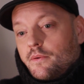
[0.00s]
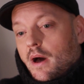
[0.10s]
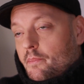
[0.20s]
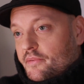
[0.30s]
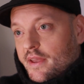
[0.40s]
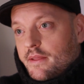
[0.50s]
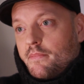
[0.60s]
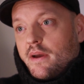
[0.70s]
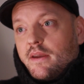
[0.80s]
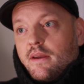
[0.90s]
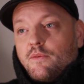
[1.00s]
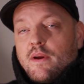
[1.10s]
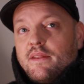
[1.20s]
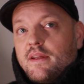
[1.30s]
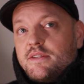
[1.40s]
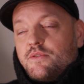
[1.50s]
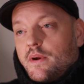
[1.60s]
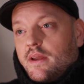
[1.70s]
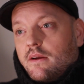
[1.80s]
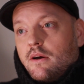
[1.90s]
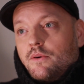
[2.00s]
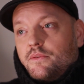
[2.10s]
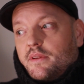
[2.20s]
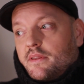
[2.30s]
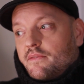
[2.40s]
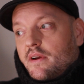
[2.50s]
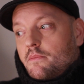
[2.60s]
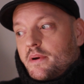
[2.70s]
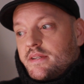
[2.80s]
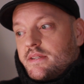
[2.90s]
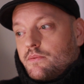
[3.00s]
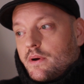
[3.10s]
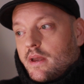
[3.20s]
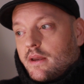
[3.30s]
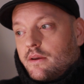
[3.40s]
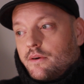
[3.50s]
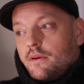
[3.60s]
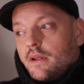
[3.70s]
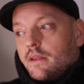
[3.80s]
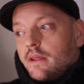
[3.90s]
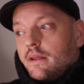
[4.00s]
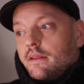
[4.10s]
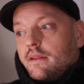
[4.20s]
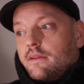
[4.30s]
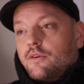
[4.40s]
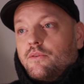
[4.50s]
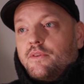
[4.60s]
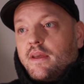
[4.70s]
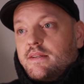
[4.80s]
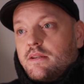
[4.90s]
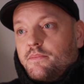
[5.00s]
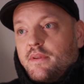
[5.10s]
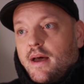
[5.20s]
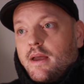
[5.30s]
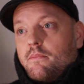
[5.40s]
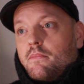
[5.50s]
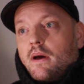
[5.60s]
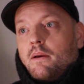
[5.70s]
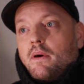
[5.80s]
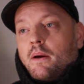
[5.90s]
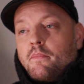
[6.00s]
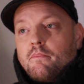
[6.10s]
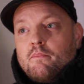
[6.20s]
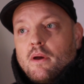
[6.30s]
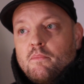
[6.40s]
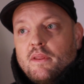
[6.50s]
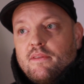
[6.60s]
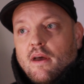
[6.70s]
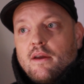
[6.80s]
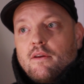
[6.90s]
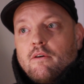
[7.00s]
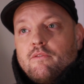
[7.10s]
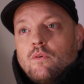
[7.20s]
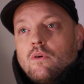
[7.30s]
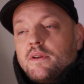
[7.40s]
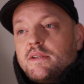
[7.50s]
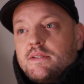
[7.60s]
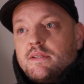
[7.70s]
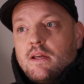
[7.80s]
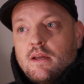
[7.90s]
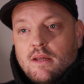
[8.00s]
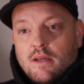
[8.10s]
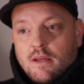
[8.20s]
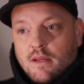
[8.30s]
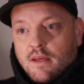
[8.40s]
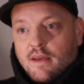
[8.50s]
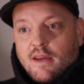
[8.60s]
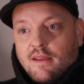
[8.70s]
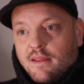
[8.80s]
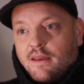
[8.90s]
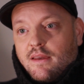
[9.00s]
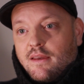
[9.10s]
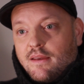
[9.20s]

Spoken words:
update my granddad's raincoat in the very best way I could, and it could take some time. I'm a bit tired of all this hectic